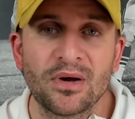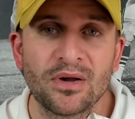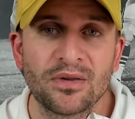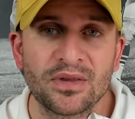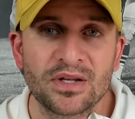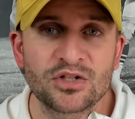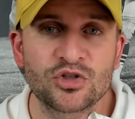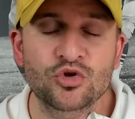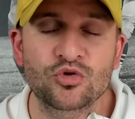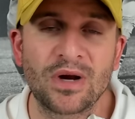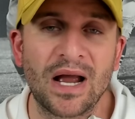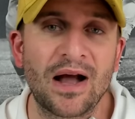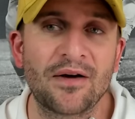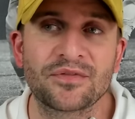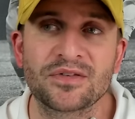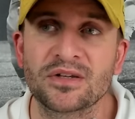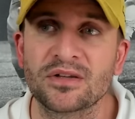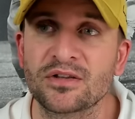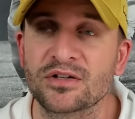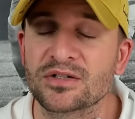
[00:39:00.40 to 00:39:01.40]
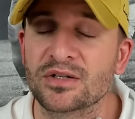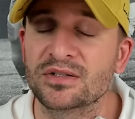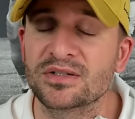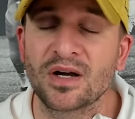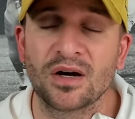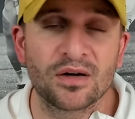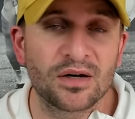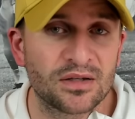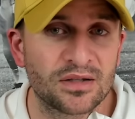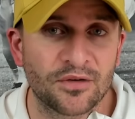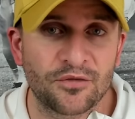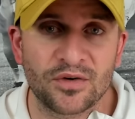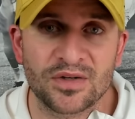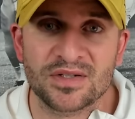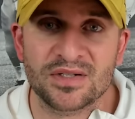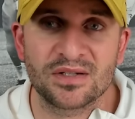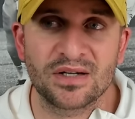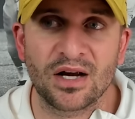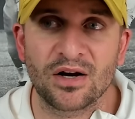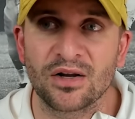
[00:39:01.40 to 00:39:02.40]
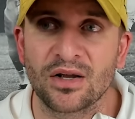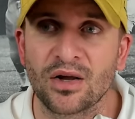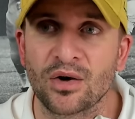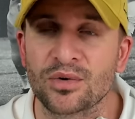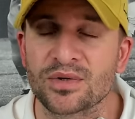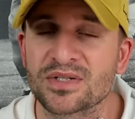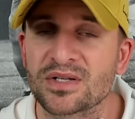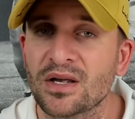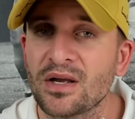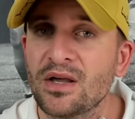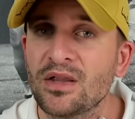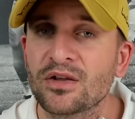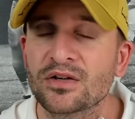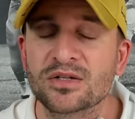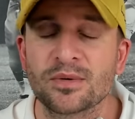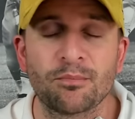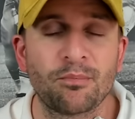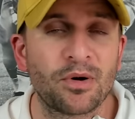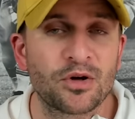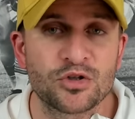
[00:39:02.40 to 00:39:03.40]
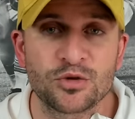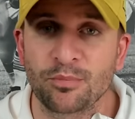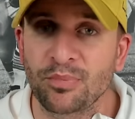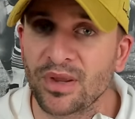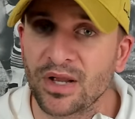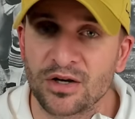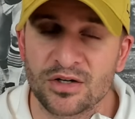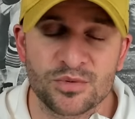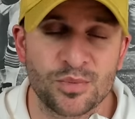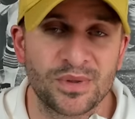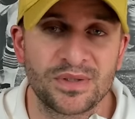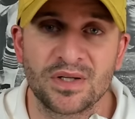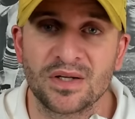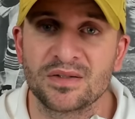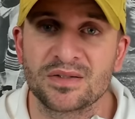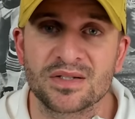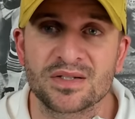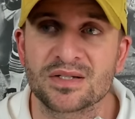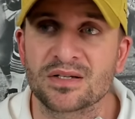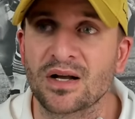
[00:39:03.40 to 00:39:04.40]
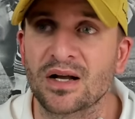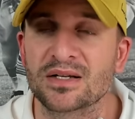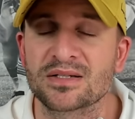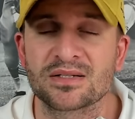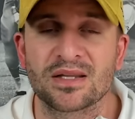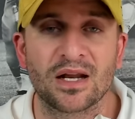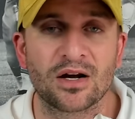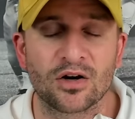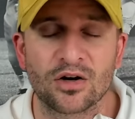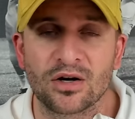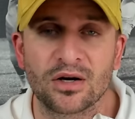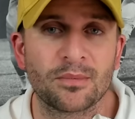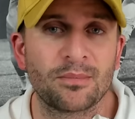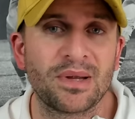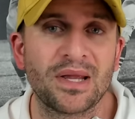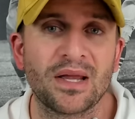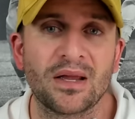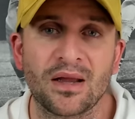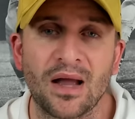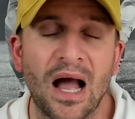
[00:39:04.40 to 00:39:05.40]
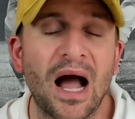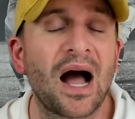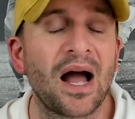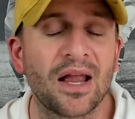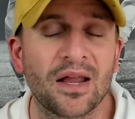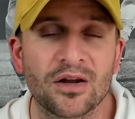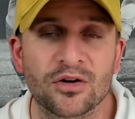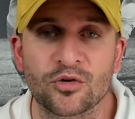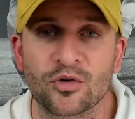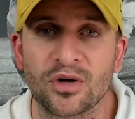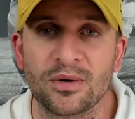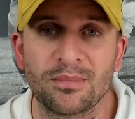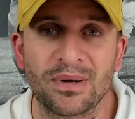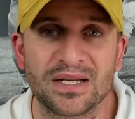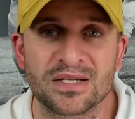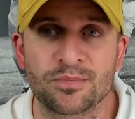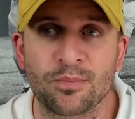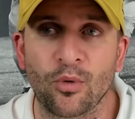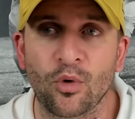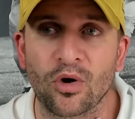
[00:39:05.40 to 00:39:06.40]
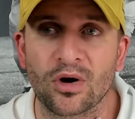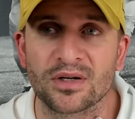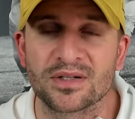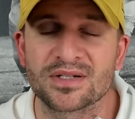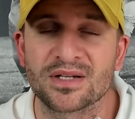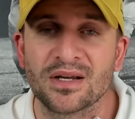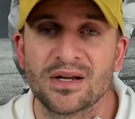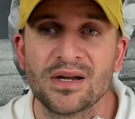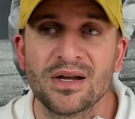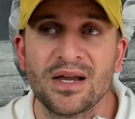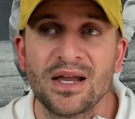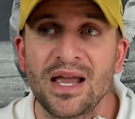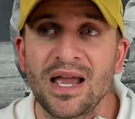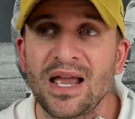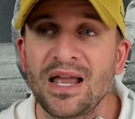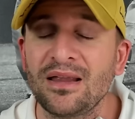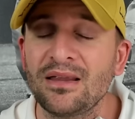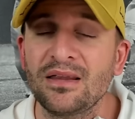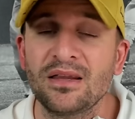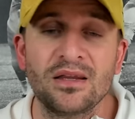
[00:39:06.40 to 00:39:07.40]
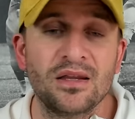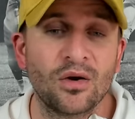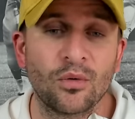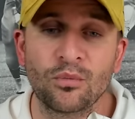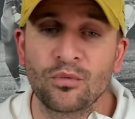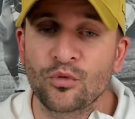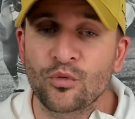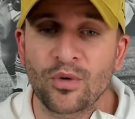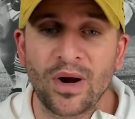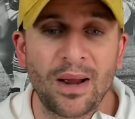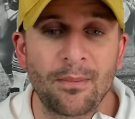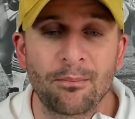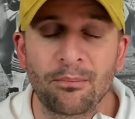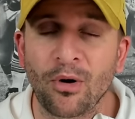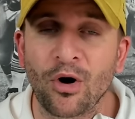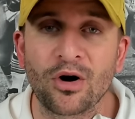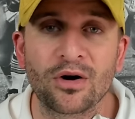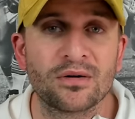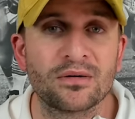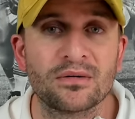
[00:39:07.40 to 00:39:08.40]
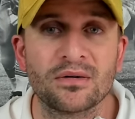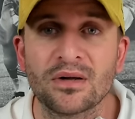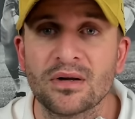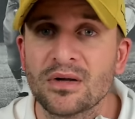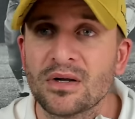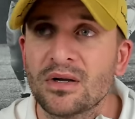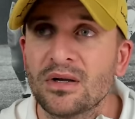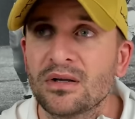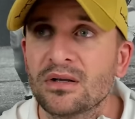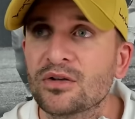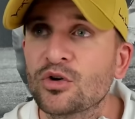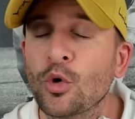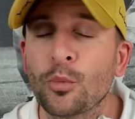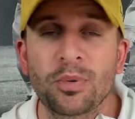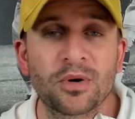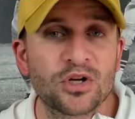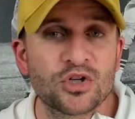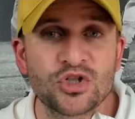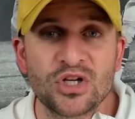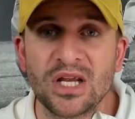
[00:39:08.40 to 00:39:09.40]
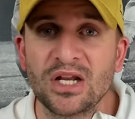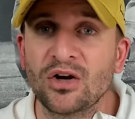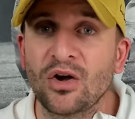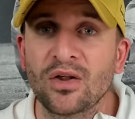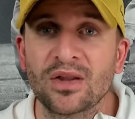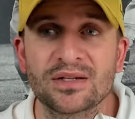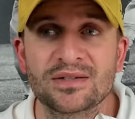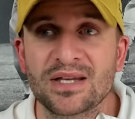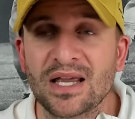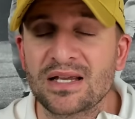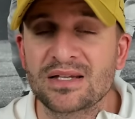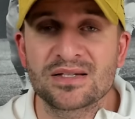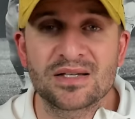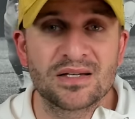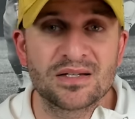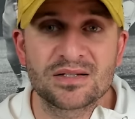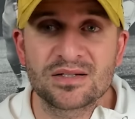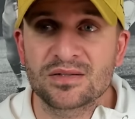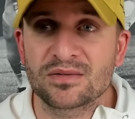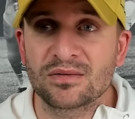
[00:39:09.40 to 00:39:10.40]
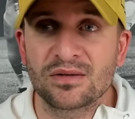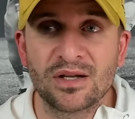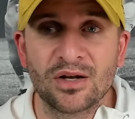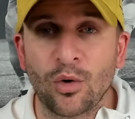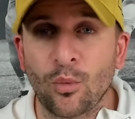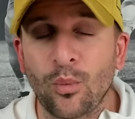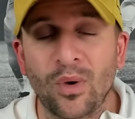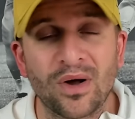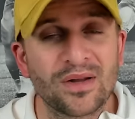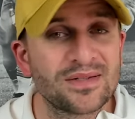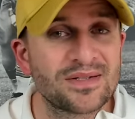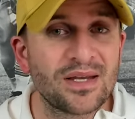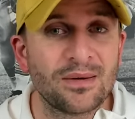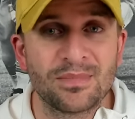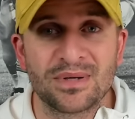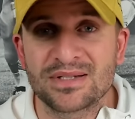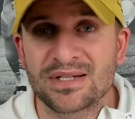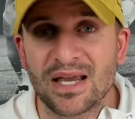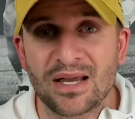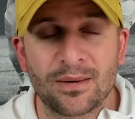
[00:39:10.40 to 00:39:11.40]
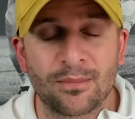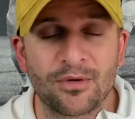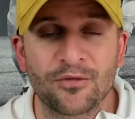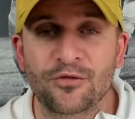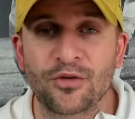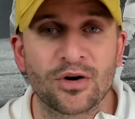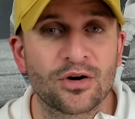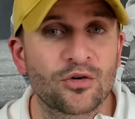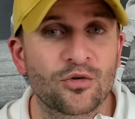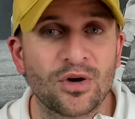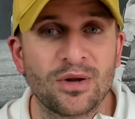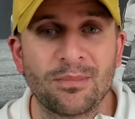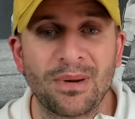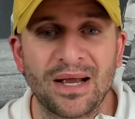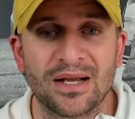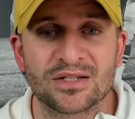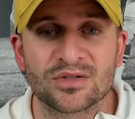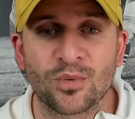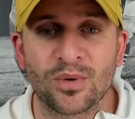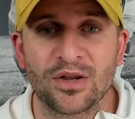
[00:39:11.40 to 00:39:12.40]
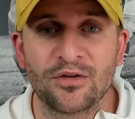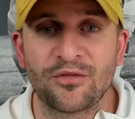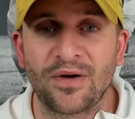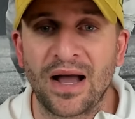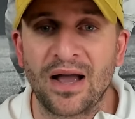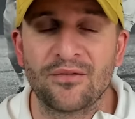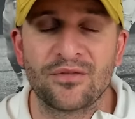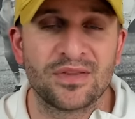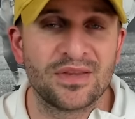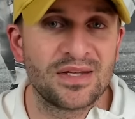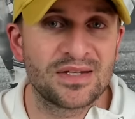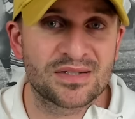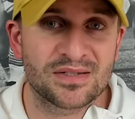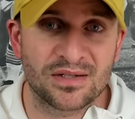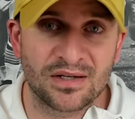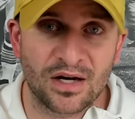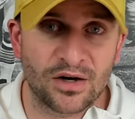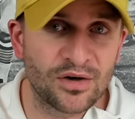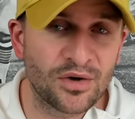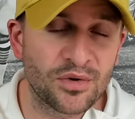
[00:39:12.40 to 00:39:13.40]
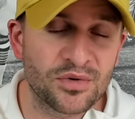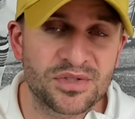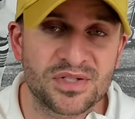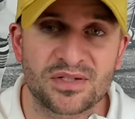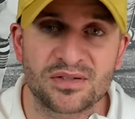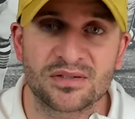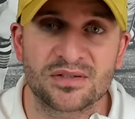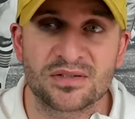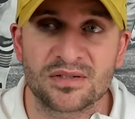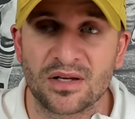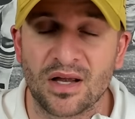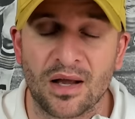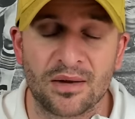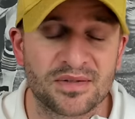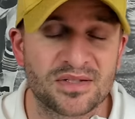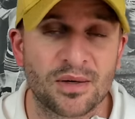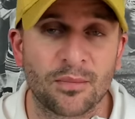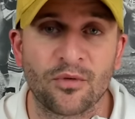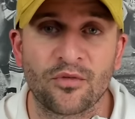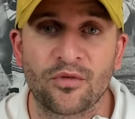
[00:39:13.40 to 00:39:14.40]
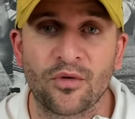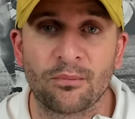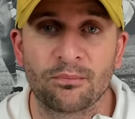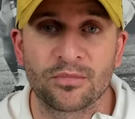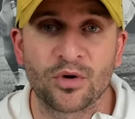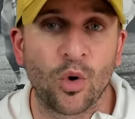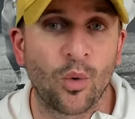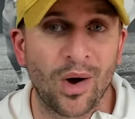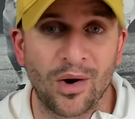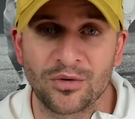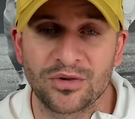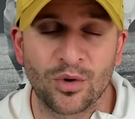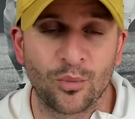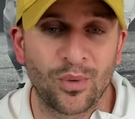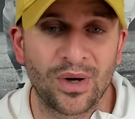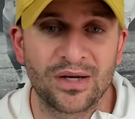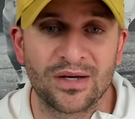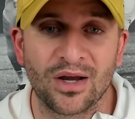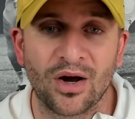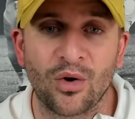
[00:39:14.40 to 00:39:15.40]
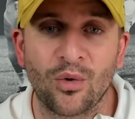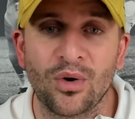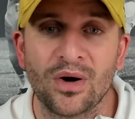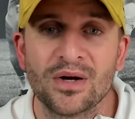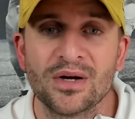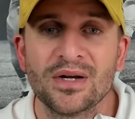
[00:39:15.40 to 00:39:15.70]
this draft. There's a ton of different scenarios. There's a bunch of players we didn't discuss that are going to be high on Green Bay's boards. You know, Graham Barton, Cooper DeJean, all it takes is, you know, one team to take him in front of Green Bay at 25. And these scenarios, some of them go out the window.